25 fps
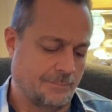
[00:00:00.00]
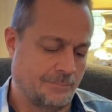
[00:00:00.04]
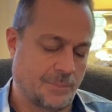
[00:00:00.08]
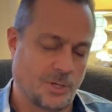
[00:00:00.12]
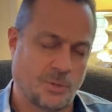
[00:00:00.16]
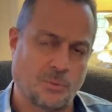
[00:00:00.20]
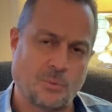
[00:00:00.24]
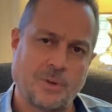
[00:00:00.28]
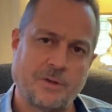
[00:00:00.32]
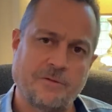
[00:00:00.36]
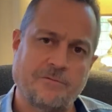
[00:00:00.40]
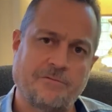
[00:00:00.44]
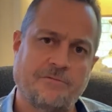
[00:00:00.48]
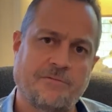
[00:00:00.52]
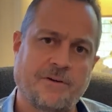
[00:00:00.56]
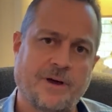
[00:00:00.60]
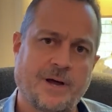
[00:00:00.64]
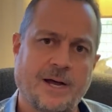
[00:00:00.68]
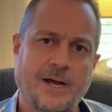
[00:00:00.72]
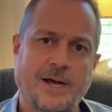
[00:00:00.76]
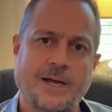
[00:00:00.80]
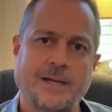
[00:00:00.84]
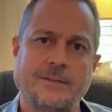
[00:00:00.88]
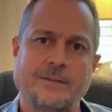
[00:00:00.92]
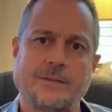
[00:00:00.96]
But we
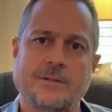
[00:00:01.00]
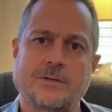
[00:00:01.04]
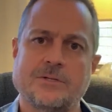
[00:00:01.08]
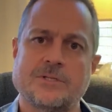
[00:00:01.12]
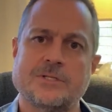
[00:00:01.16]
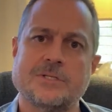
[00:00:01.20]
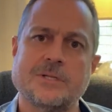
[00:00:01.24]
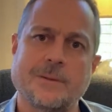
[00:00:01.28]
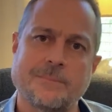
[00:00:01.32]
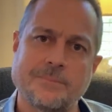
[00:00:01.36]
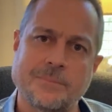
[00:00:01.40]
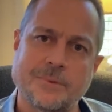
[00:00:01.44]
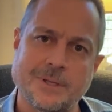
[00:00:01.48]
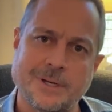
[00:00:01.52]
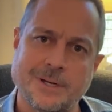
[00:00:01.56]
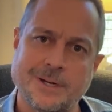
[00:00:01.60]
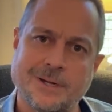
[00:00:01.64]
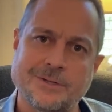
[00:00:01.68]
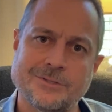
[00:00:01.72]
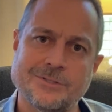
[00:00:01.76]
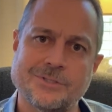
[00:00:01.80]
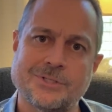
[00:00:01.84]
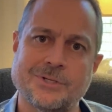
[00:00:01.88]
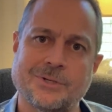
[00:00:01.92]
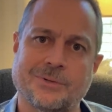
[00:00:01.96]
find there's something
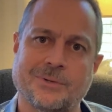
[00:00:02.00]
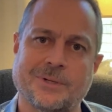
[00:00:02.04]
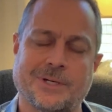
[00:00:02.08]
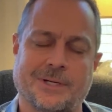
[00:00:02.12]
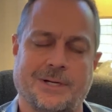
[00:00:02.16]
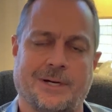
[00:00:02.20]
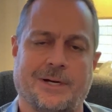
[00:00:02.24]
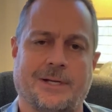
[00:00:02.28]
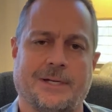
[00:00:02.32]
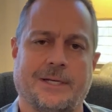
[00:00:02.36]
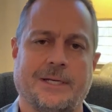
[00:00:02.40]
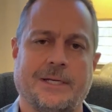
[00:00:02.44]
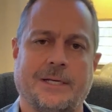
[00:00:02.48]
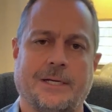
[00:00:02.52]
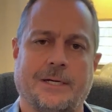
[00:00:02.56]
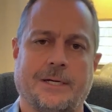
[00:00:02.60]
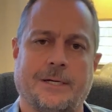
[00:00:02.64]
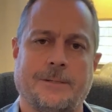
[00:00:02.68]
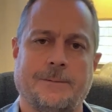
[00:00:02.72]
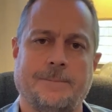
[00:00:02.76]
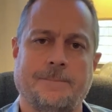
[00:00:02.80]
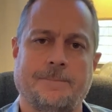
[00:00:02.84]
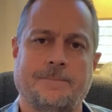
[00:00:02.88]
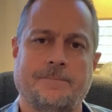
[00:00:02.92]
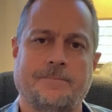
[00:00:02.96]
else going on
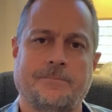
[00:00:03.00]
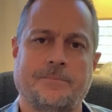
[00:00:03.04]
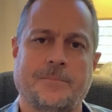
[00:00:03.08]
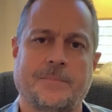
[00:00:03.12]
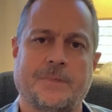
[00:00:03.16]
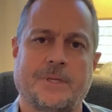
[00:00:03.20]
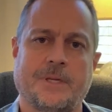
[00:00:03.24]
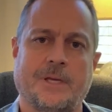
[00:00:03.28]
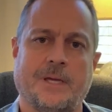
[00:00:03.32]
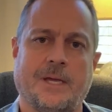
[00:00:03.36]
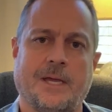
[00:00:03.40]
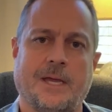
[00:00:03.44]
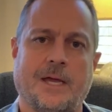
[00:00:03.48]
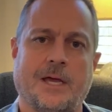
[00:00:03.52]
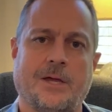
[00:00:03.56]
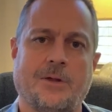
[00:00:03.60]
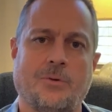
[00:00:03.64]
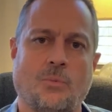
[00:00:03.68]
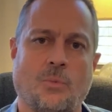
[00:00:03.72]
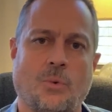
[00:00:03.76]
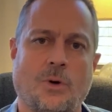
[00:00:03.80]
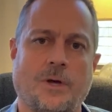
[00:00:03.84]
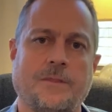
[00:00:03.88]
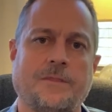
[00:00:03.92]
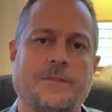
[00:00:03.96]
here.
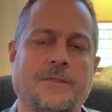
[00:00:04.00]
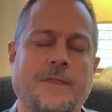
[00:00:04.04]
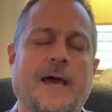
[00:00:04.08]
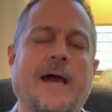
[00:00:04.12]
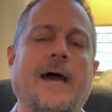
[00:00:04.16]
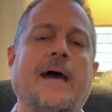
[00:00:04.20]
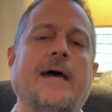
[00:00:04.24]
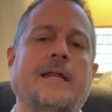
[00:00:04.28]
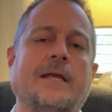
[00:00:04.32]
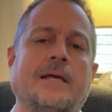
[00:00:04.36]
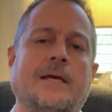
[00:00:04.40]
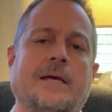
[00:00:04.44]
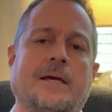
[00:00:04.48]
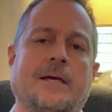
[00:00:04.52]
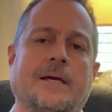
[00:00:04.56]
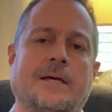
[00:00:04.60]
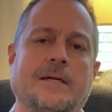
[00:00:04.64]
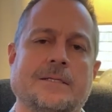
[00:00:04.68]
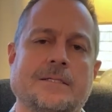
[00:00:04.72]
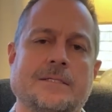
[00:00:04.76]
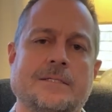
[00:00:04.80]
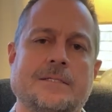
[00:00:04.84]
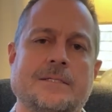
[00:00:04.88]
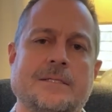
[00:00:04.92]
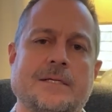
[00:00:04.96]
And what that
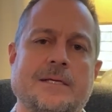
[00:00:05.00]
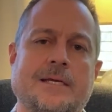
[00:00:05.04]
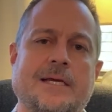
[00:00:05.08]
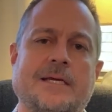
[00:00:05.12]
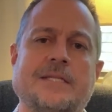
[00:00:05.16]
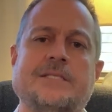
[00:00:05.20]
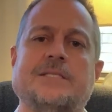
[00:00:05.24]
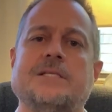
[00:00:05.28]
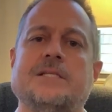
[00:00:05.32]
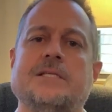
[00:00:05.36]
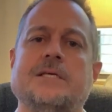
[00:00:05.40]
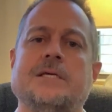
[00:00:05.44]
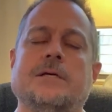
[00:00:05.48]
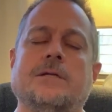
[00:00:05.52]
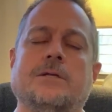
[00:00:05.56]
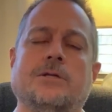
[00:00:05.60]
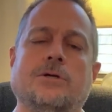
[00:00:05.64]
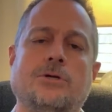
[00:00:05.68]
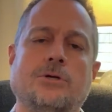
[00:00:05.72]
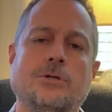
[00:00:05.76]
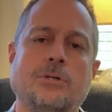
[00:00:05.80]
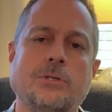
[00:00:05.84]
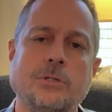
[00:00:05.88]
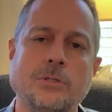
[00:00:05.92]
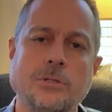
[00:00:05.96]
is, it's the
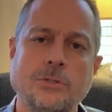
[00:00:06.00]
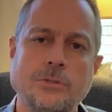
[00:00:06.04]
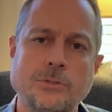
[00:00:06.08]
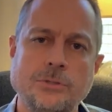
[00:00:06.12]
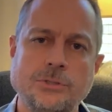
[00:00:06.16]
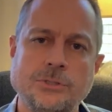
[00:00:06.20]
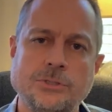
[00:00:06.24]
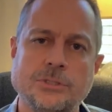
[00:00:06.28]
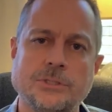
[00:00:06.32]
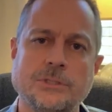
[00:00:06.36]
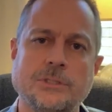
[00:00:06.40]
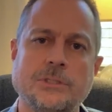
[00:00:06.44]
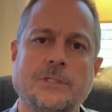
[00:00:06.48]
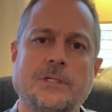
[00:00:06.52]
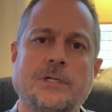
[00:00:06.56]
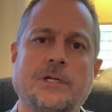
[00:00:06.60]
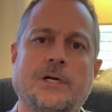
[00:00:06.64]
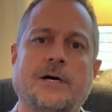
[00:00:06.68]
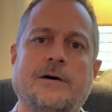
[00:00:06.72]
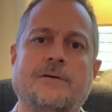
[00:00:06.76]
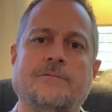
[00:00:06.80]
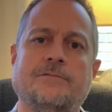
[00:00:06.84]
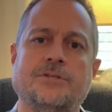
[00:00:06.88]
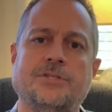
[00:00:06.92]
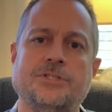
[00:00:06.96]
inclusion
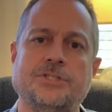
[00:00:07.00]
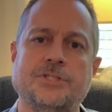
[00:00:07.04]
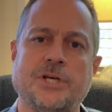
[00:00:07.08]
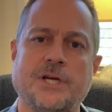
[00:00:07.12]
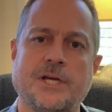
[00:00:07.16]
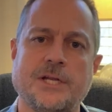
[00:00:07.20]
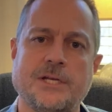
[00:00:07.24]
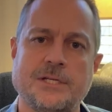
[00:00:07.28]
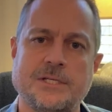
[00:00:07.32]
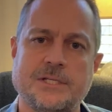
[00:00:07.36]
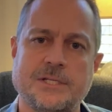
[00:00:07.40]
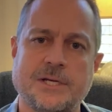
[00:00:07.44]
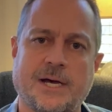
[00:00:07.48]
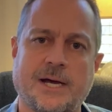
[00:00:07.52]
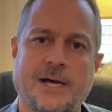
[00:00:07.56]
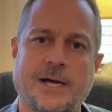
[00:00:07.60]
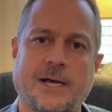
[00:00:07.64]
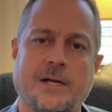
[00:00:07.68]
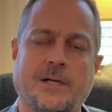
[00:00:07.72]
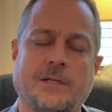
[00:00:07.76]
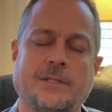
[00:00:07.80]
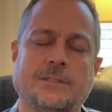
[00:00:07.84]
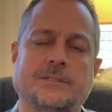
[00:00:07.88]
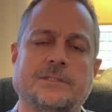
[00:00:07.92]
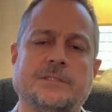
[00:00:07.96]
of
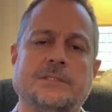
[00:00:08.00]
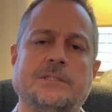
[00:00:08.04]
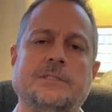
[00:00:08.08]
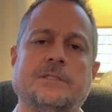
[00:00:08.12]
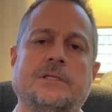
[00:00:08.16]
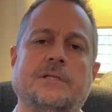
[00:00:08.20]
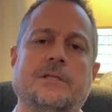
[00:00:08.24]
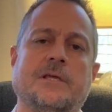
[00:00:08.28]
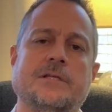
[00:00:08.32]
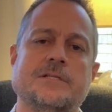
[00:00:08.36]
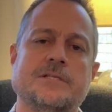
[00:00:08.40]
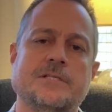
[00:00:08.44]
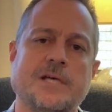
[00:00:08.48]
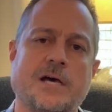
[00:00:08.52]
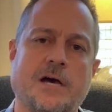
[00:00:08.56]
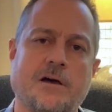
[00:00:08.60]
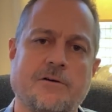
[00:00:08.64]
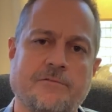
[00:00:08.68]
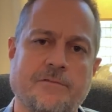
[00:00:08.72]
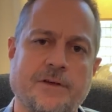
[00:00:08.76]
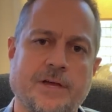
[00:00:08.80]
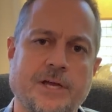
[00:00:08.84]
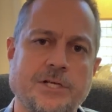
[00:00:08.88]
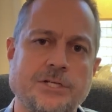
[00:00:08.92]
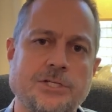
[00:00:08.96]
Gentiles into the
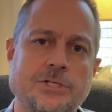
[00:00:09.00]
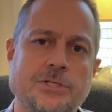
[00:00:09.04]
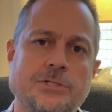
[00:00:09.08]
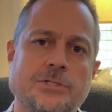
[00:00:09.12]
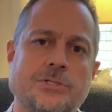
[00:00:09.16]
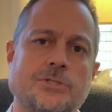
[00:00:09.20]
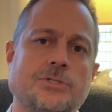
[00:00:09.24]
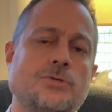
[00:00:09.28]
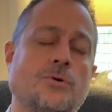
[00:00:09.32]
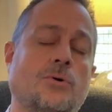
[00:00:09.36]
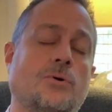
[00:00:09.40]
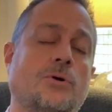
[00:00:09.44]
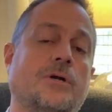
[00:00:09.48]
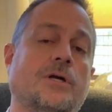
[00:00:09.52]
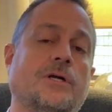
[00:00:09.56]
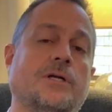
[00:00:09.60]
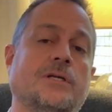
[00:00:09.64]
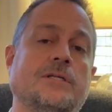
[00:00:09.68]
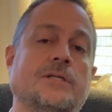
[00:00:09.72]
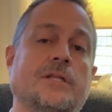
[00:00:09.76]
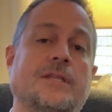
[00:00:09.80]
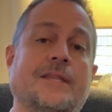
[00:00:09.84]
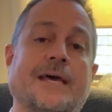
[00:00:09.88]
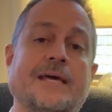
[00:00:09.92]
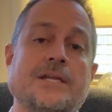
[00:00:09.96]
salvation
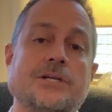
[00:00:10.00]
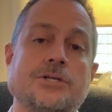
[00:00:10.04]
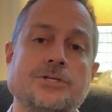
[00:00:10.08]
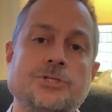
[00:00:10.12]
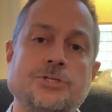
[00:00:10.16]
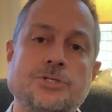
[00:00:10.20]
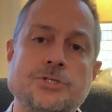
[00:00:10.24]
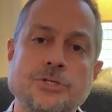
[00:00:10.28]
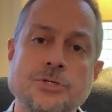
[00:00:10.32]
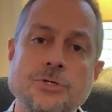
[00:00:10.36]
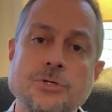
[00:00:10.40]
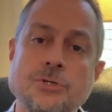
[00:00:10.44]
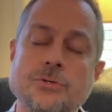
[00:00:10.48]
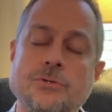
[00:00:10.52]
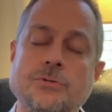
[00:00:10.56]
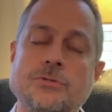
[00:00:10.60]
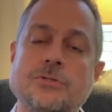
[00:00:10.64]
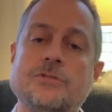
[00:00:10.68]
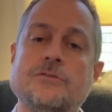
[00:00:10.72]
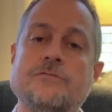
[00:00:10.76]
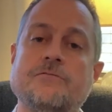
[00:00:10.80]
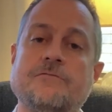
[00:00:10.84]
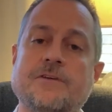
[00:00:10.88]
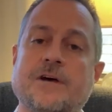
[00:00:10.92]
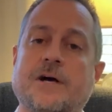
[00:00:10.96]
story that
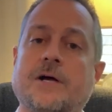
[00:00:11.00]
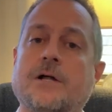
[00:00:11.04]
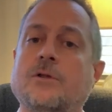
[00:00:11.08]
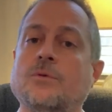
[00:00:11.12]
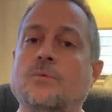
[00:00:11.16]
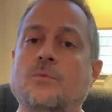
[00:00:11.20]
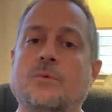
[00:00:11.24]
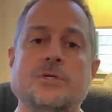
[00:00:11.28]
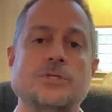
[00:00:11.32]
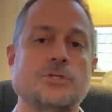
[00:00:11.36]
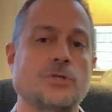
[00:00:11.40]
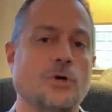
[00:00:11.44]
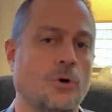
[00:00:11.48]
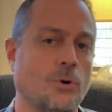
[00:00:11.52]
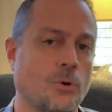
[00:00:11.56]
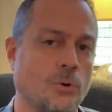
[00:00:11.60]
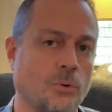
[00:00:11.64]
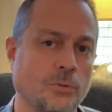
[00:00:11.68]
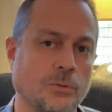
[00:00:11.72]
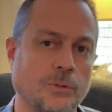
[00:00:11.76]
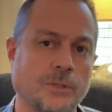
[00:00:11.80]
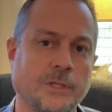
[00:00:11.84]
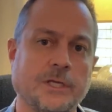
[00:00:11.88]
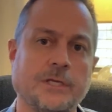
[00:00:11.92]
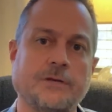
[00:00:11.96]
Jews felt was
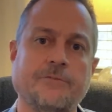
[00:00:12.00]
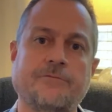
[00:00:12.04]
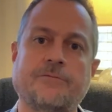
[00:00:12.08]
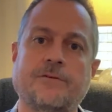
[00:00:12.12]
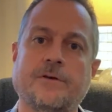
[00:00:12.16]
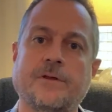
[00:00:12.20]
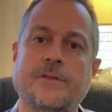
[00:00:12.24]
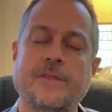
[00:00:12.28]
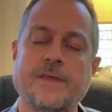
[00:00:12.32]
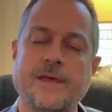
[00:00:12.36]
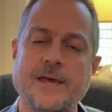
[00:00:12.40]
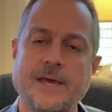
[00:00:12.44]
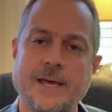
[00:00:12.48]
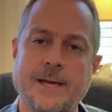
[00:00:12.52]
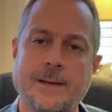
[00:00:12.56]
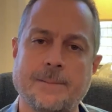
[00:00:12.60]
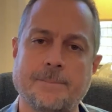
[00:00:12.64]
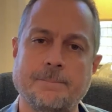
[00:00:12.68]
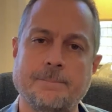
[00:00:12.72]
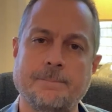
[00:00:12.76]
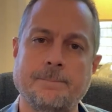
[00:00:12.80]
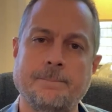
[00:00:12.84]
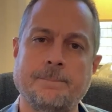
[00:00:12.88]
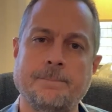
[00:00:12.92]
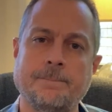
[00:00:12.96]
only for them.